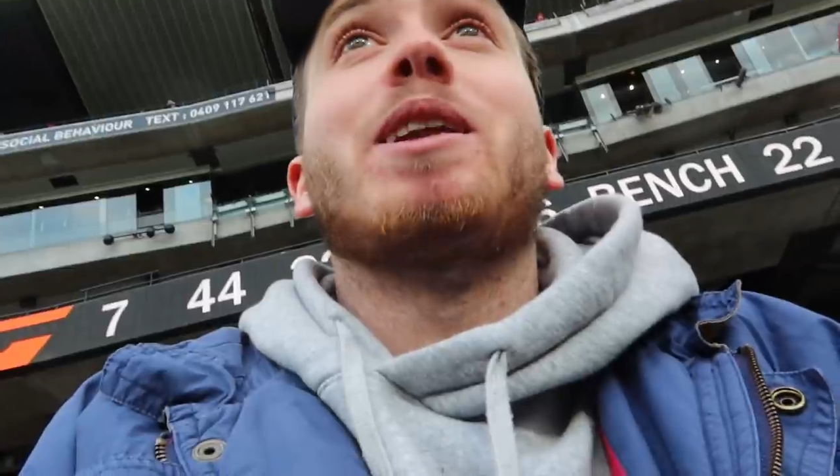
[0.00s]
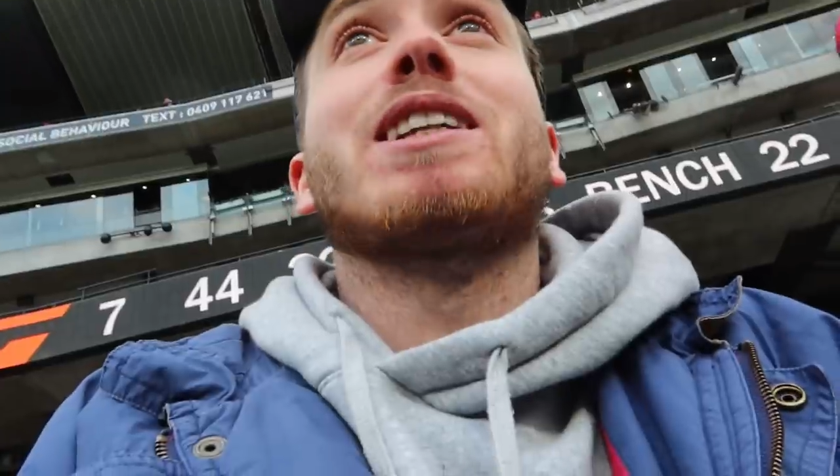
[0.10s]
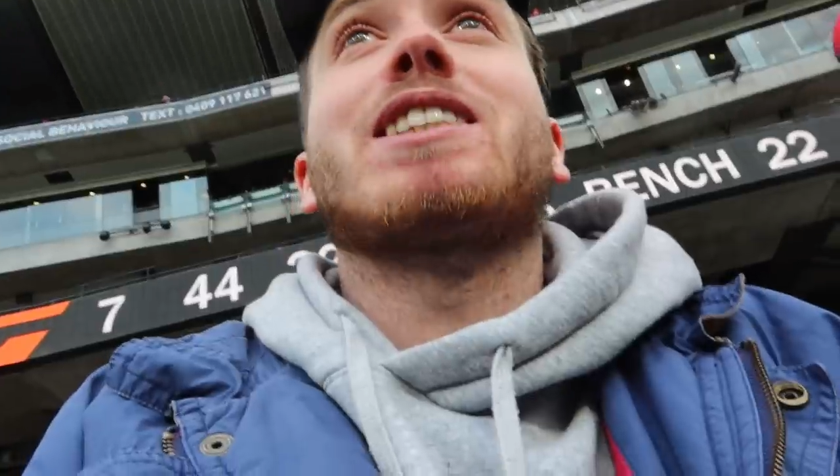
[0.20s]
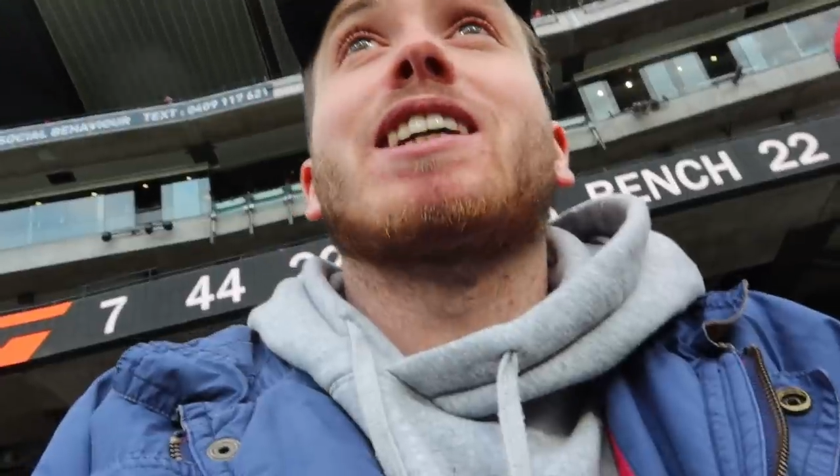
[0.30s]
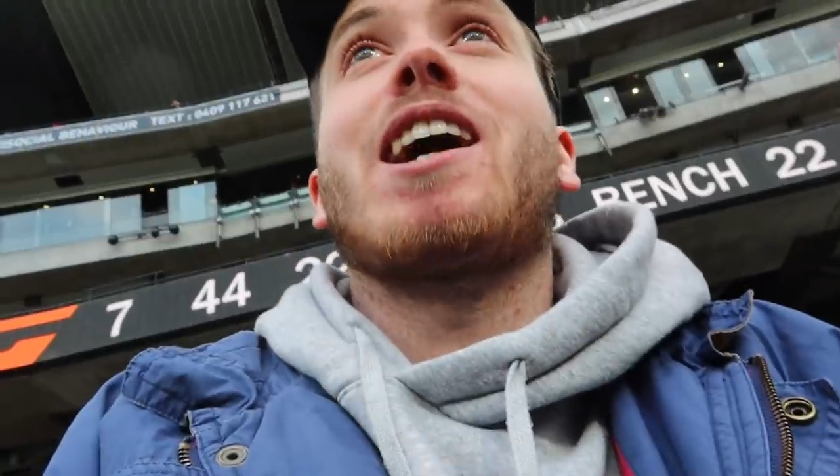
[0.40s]

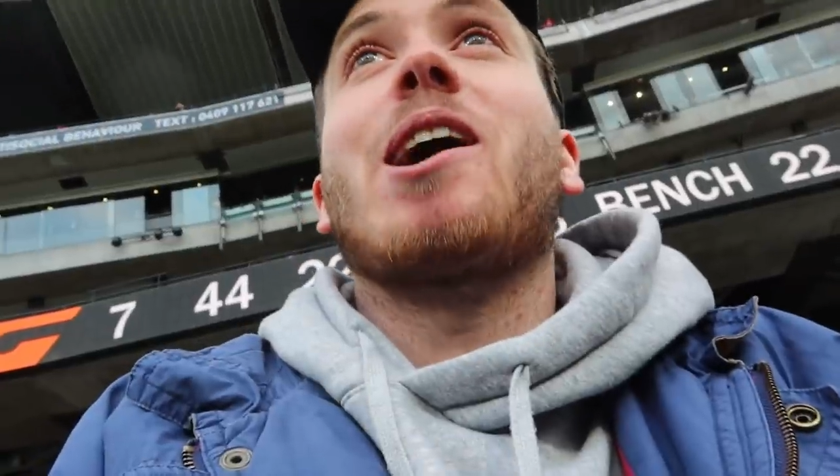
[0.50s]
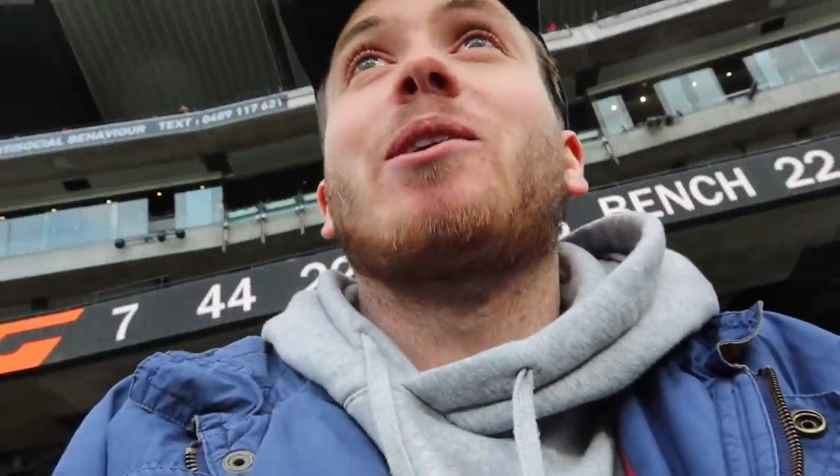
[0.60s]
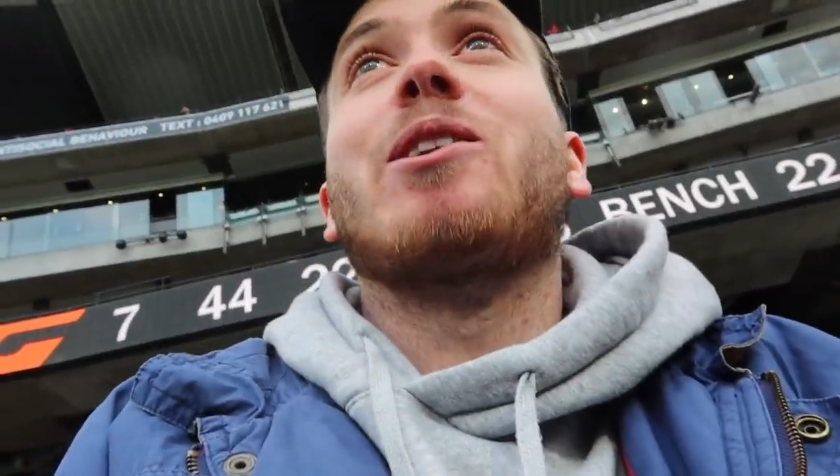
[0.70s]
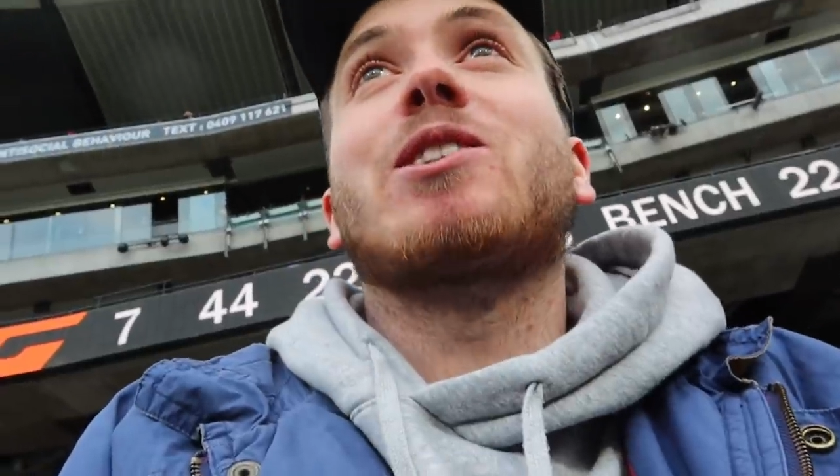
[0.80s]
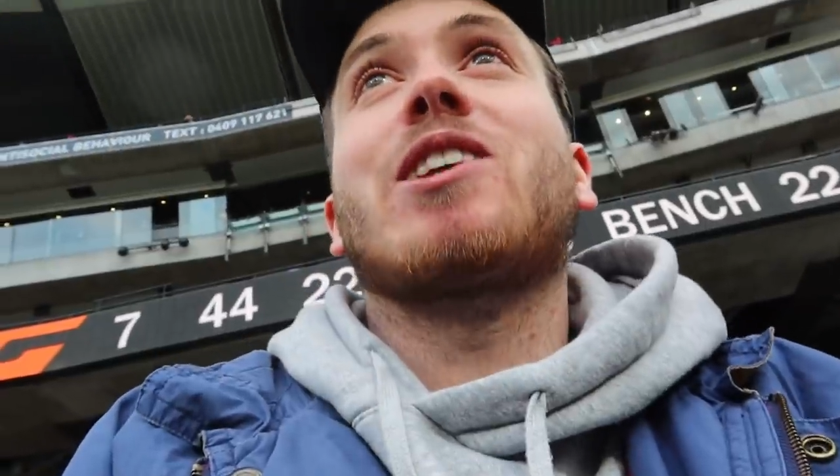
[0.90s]
minutes to
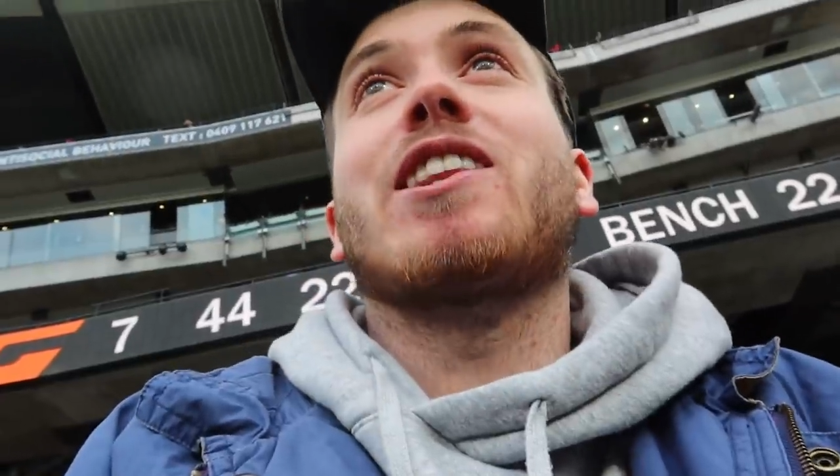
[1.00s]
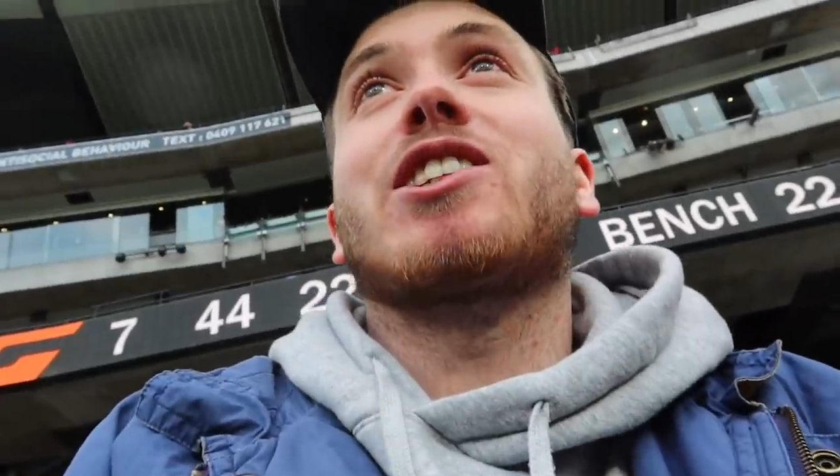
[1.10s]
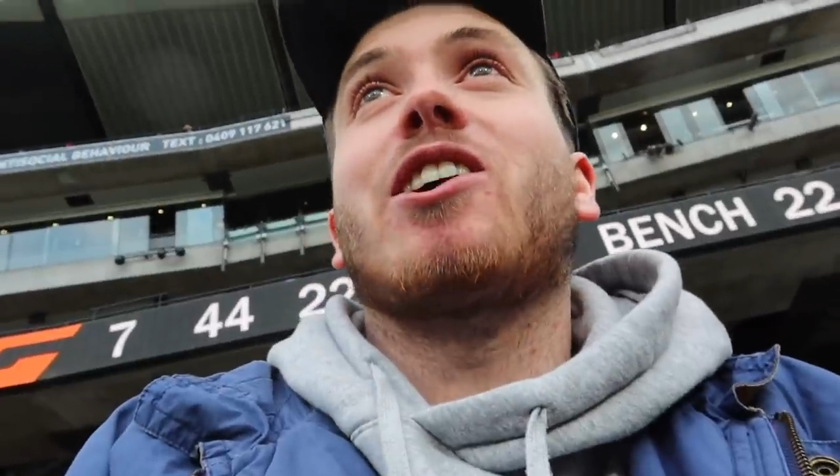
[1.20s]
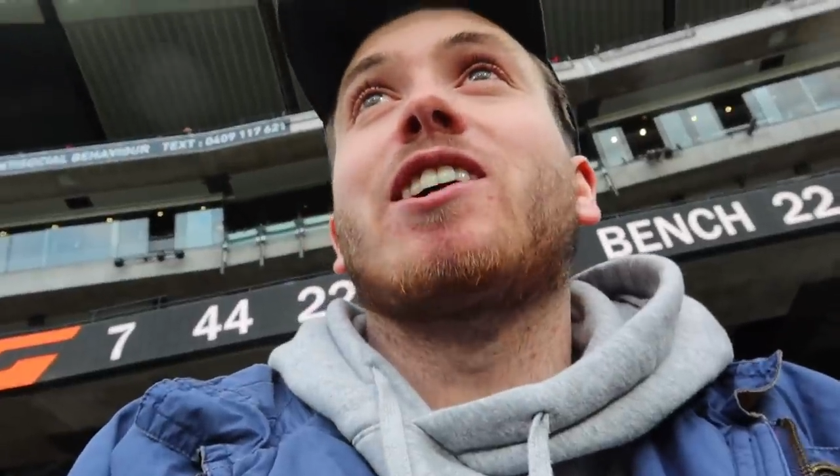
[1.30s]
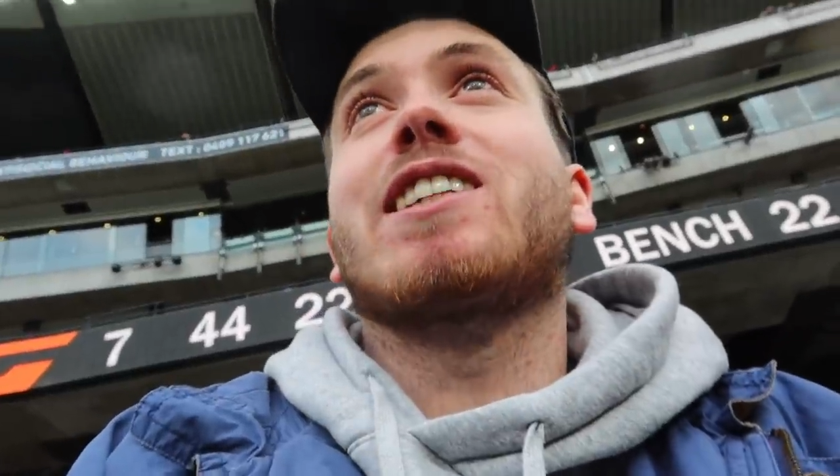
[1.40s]
go, and it looks like the
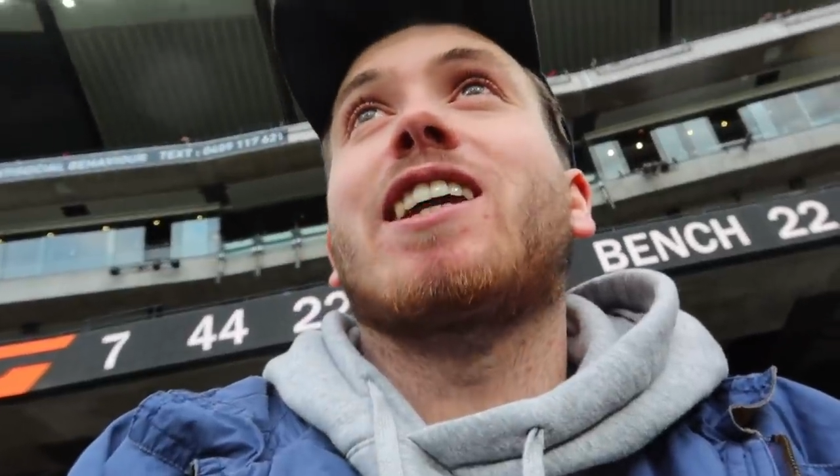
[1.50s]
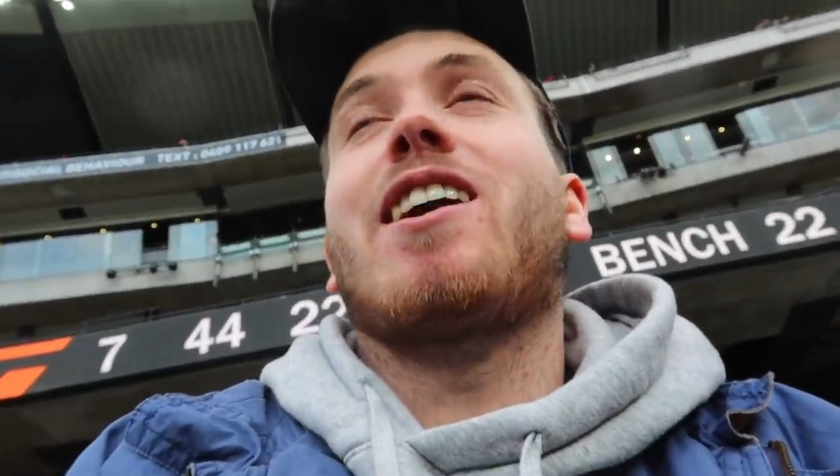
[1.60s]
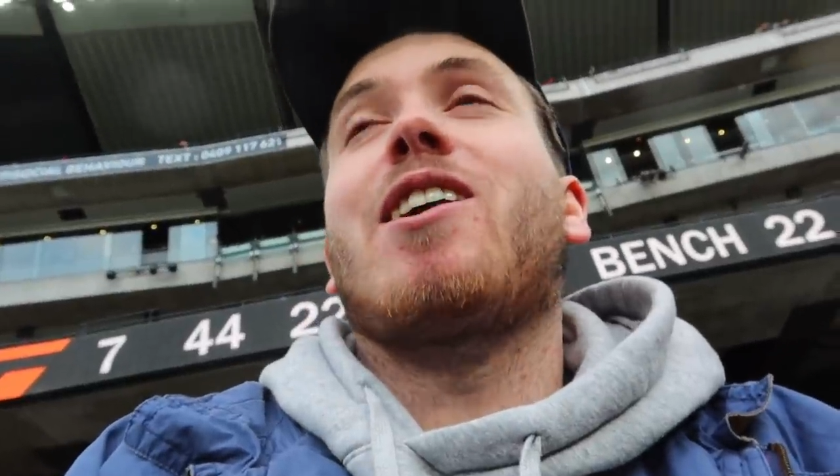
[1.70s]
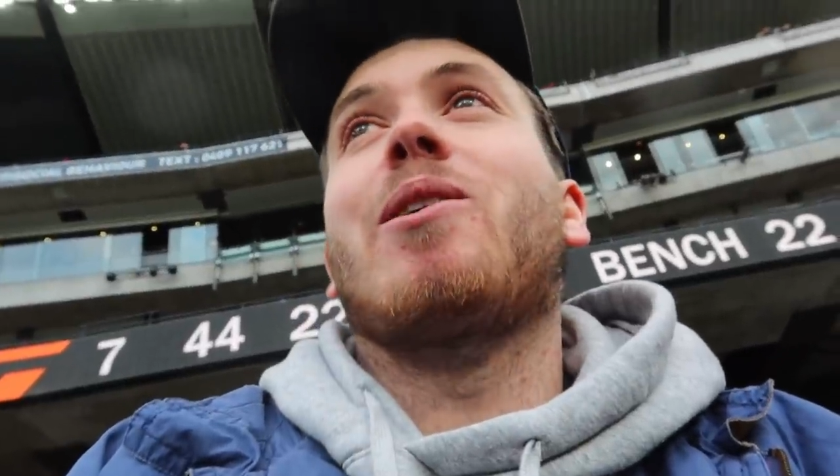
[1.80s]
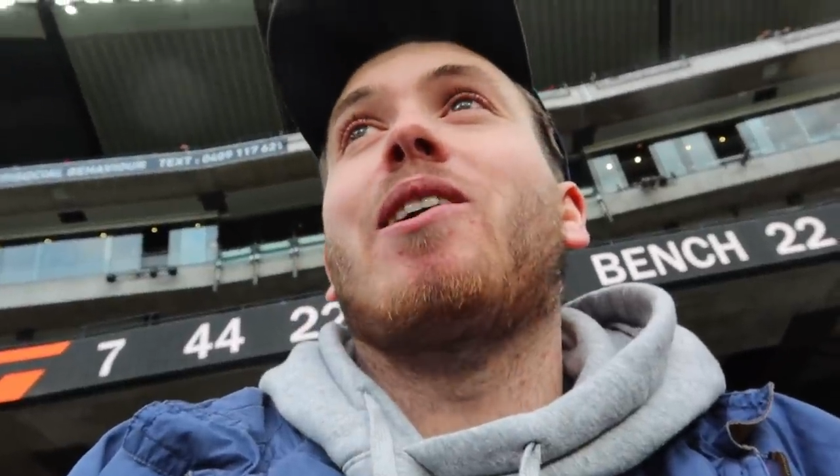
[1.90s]
Giants are
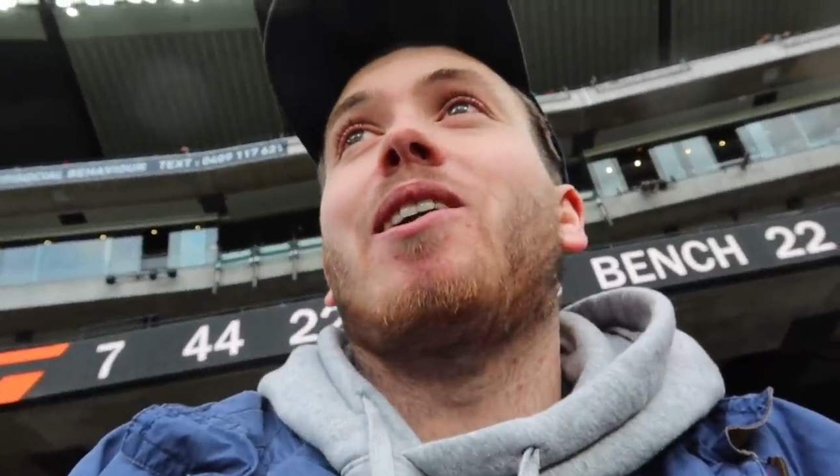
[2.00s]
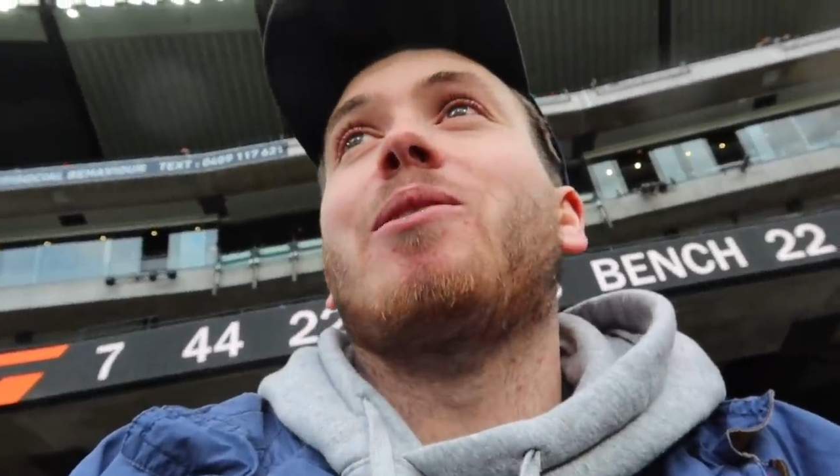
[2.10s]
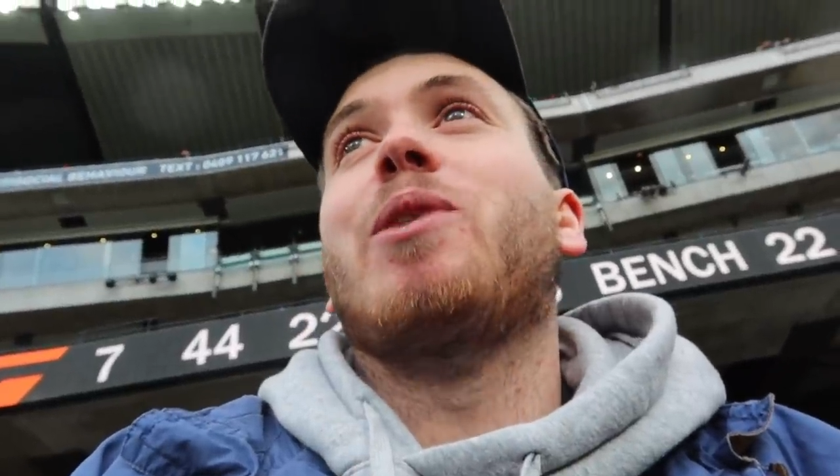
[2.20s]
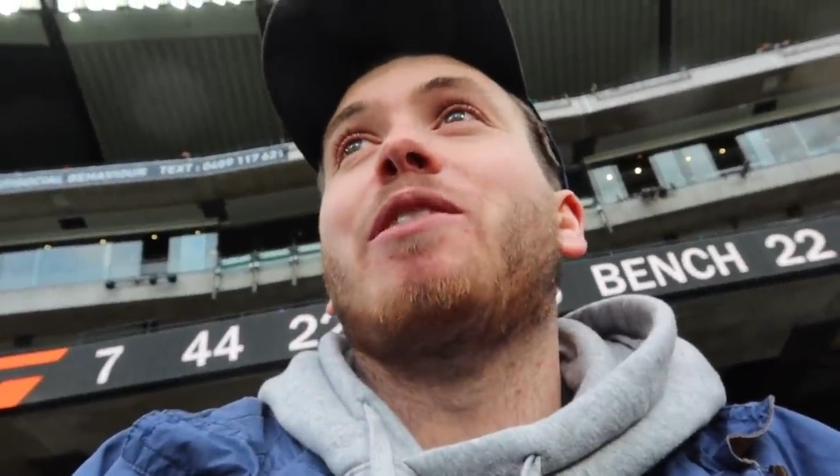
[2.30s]
going to hold on.